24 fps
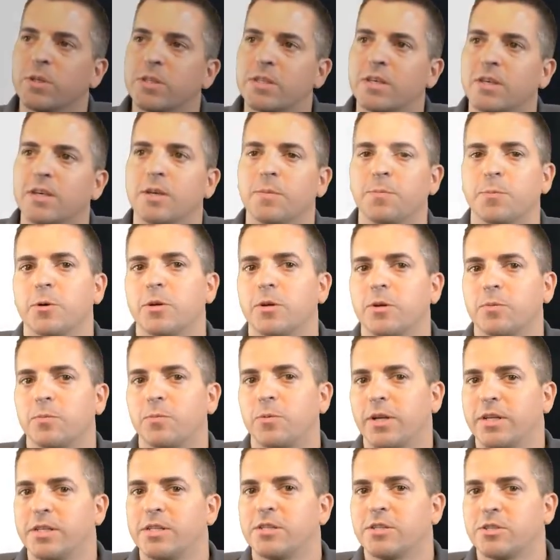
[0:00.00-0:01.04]
HIPAA
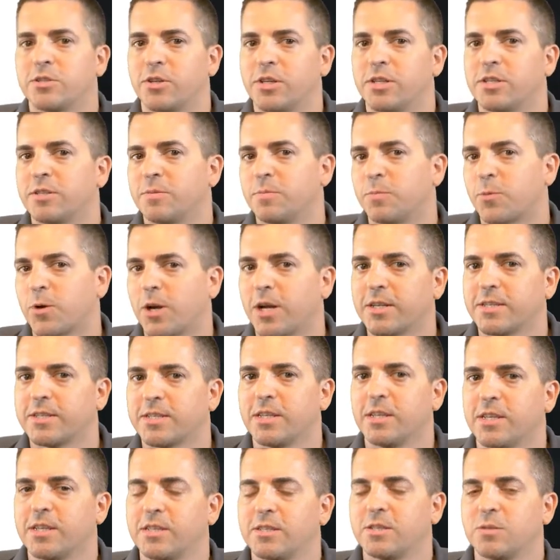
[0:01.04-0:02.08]
registration
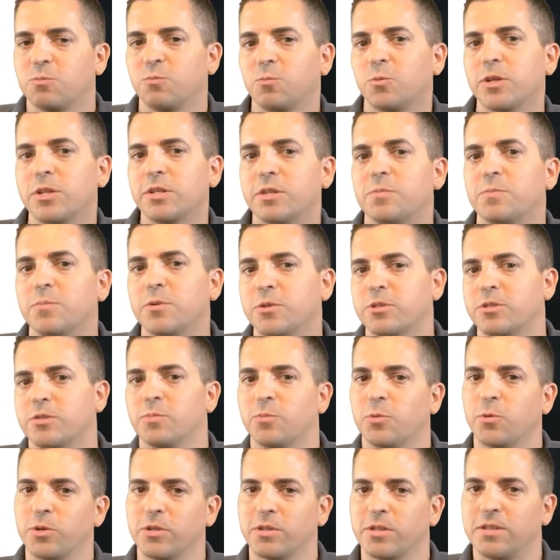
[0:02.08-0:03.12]
process, one of the most
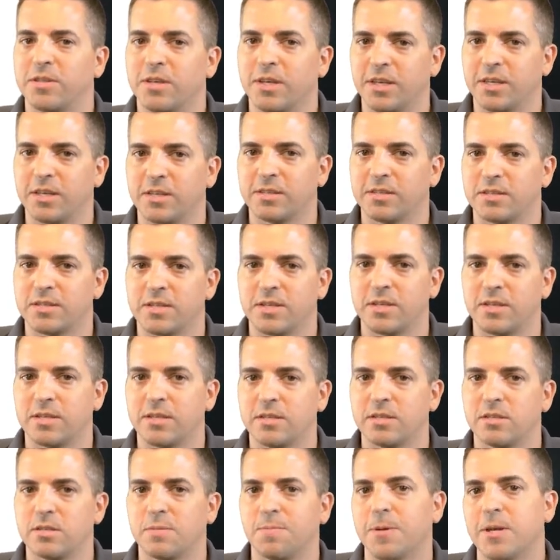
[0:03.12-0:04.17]
important things
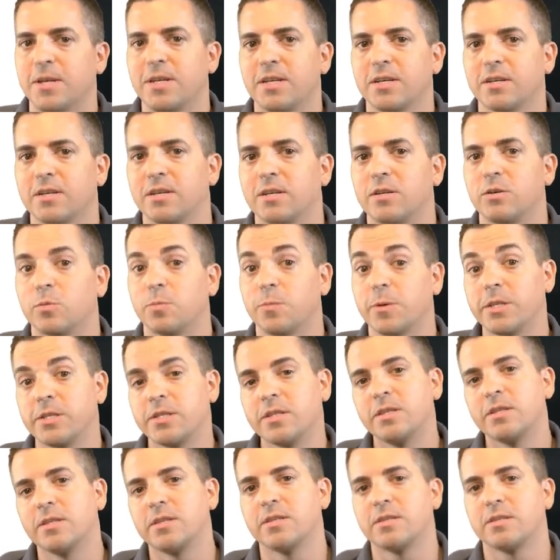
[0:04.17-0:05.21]
is, depending on your
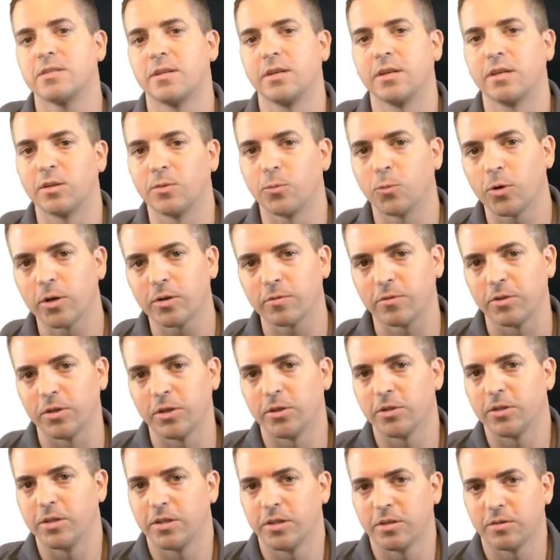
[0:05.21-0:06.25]
business and the workflow
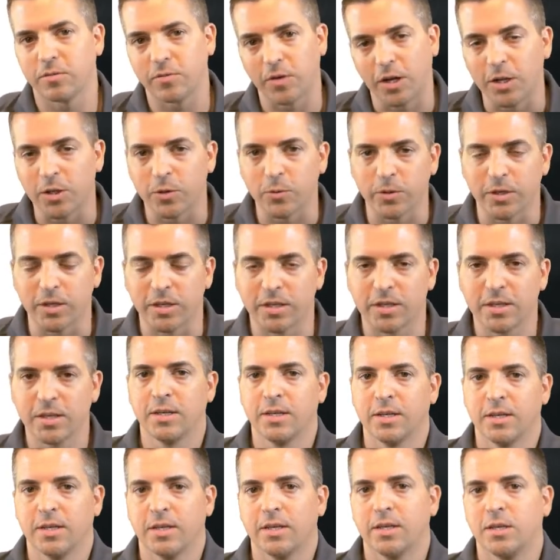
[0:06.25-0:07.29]
that you're following,
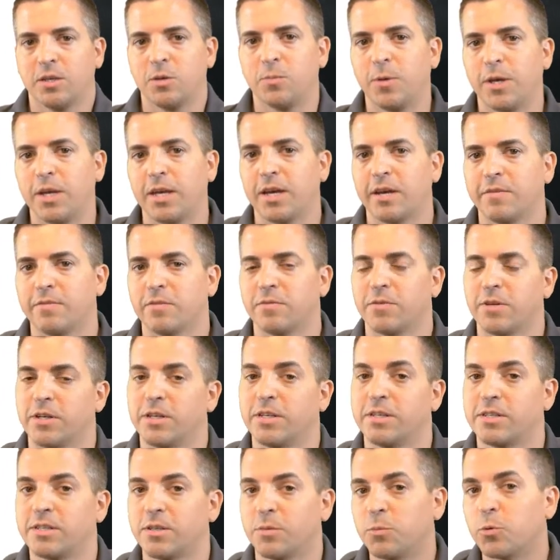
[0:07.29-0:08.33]
you may have a very
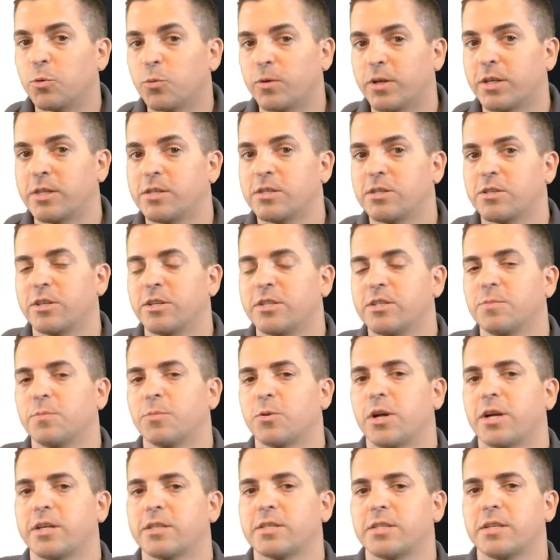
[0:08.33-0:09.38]
simple registration
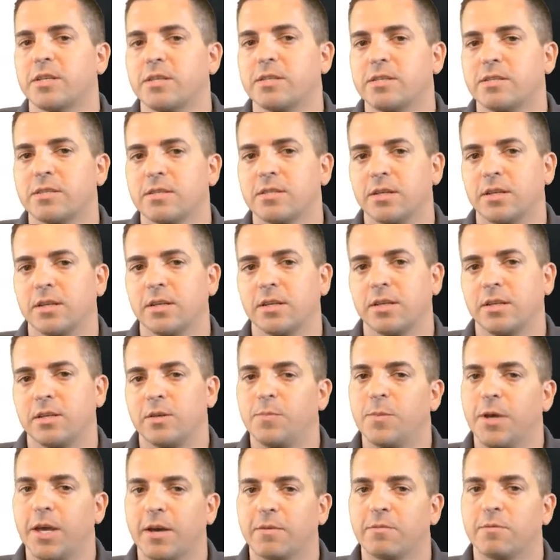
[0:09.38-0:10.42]
process. You
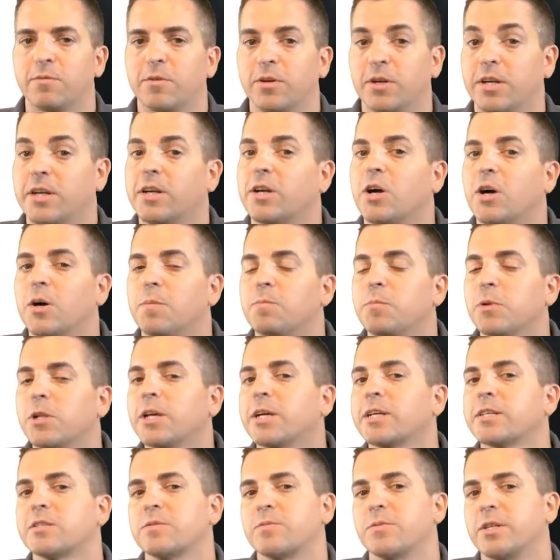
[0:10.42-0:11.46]
may have a very
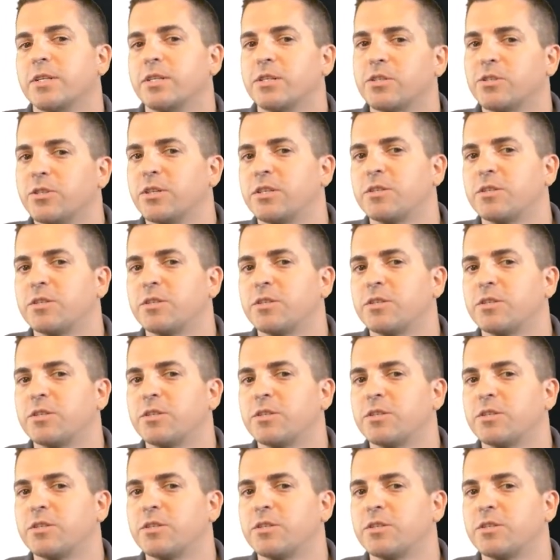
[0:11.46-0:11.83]
complex registration